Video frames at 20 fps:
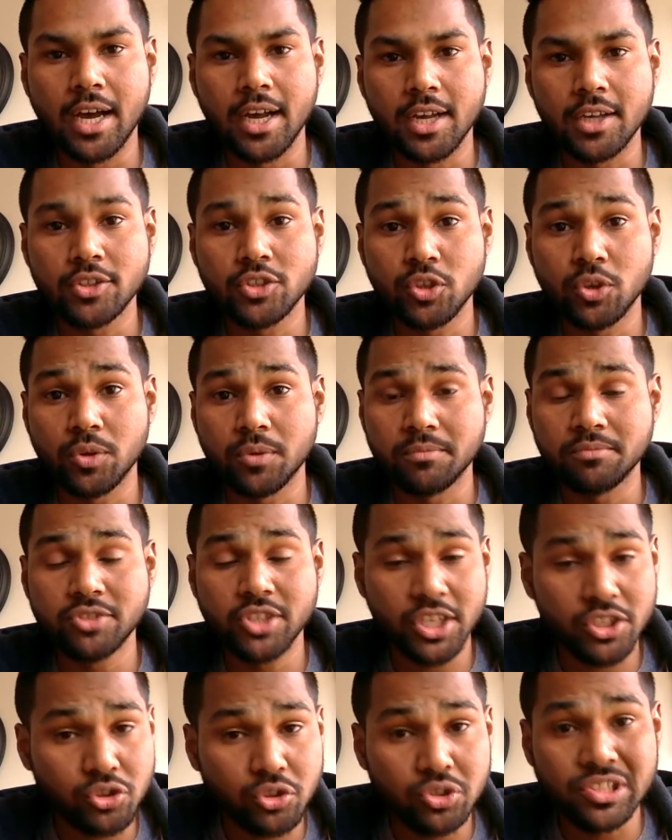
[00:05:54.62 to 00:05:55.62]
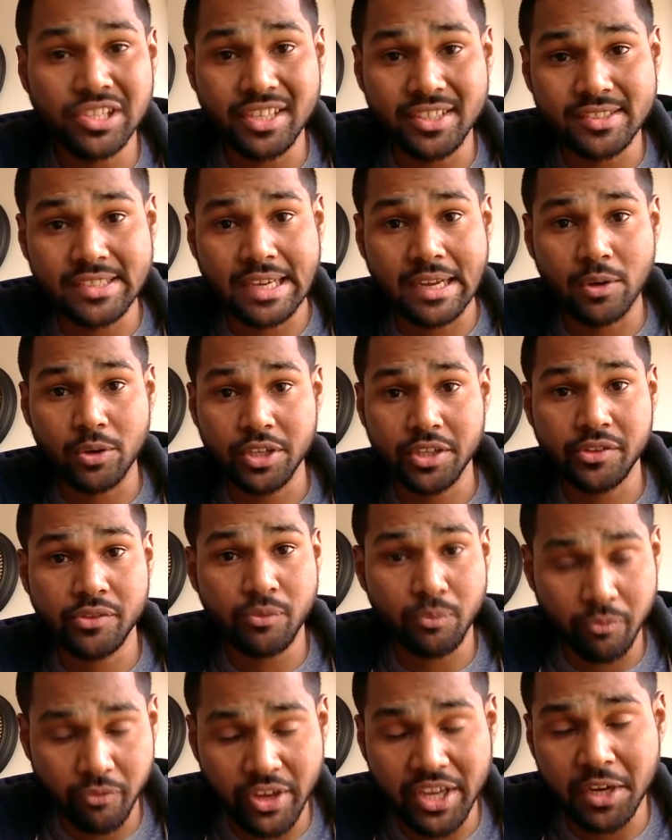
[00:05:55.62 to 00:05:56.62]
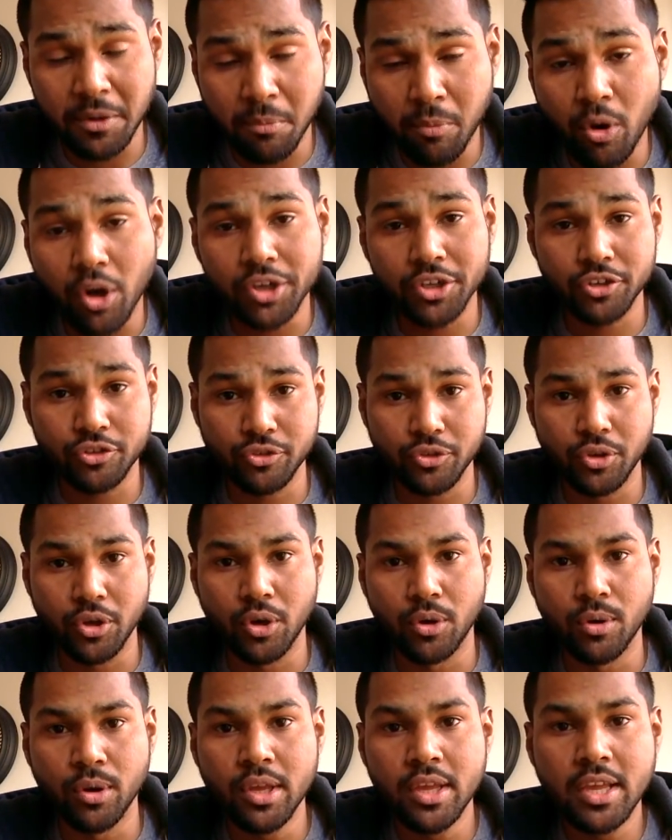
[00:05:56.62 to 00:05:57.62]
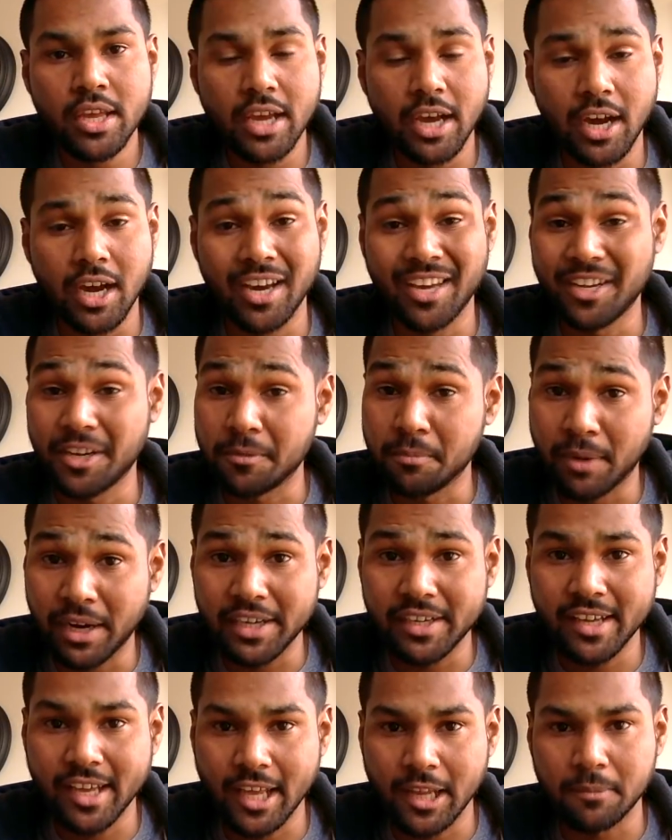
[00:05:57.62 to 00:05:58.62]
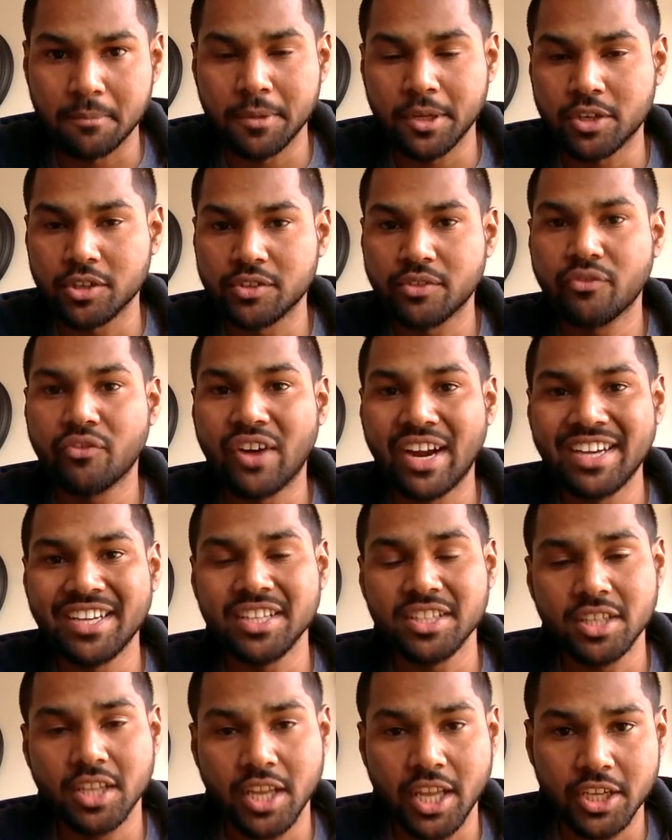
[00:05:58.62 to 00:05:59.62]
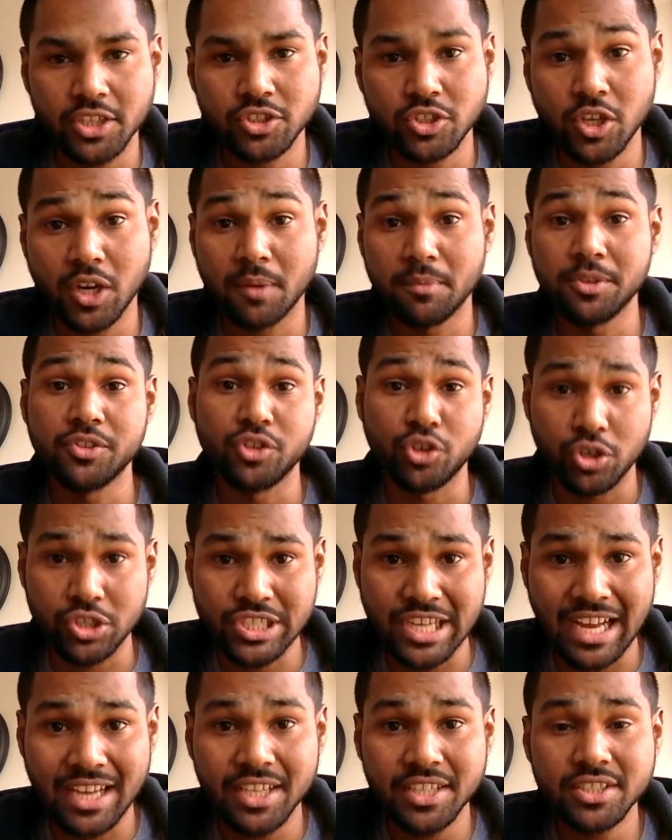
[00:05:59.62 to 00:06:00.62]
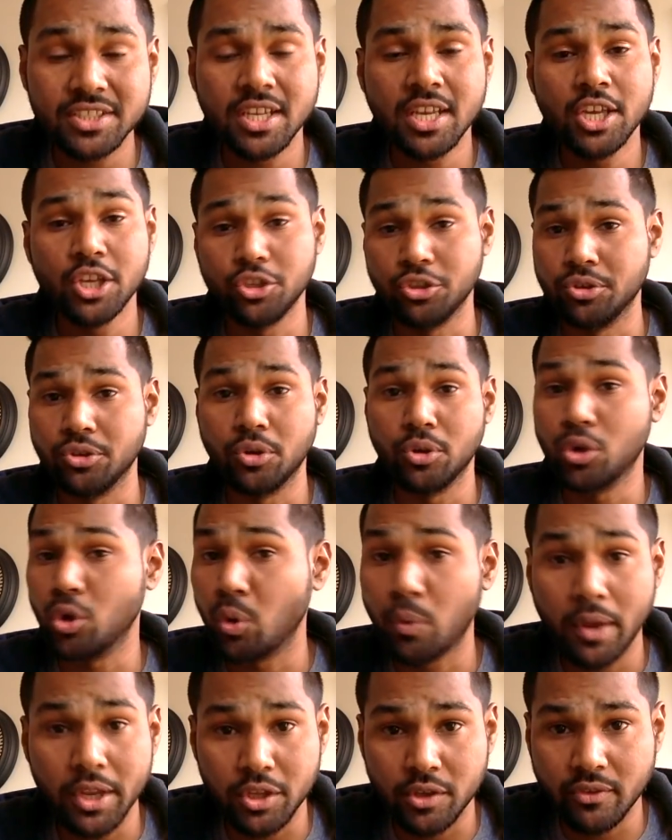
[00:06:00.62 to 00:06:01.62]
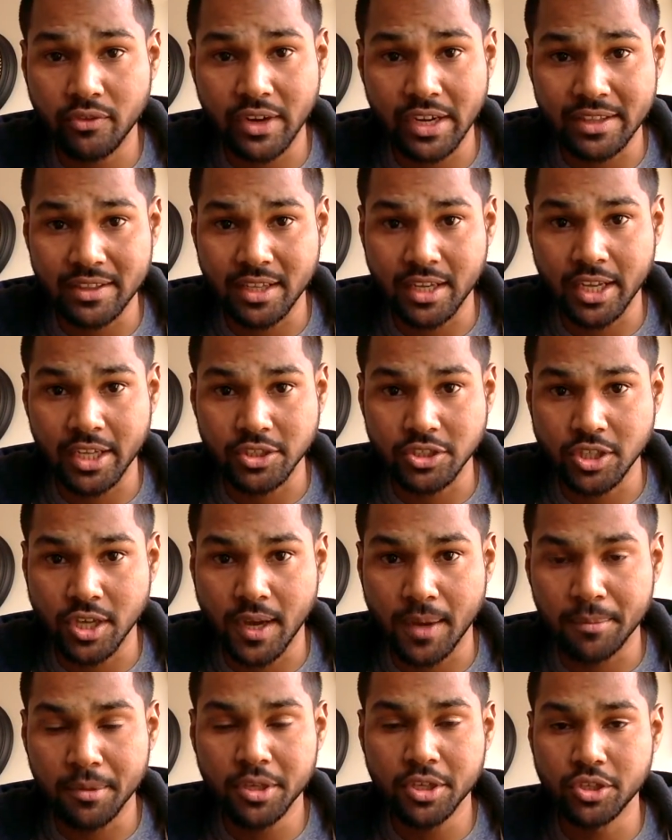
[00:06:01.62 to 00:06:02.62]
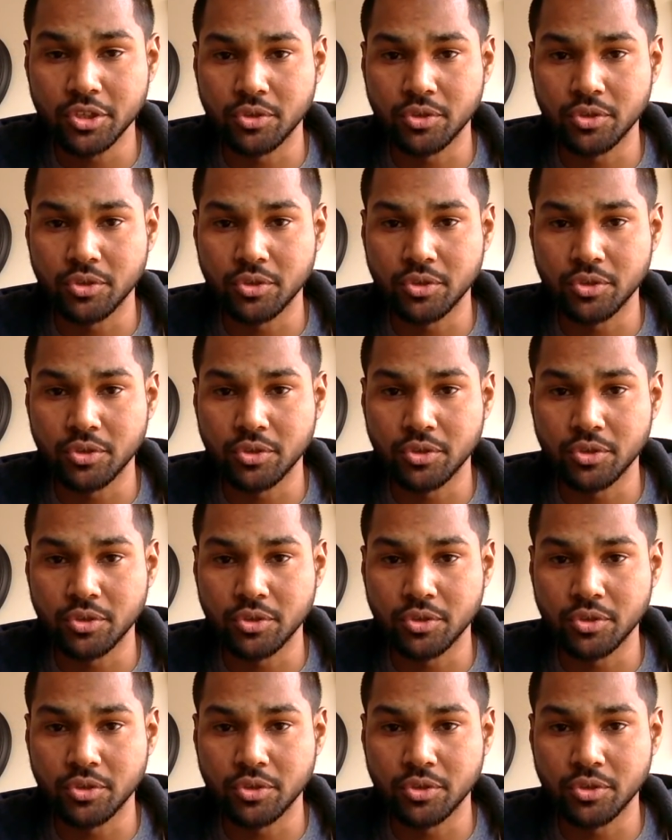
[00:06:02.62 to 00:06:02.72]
So check those links out. It's very important to know, and it might help, because finding the next job is your challenge. You don't know when you find the next job.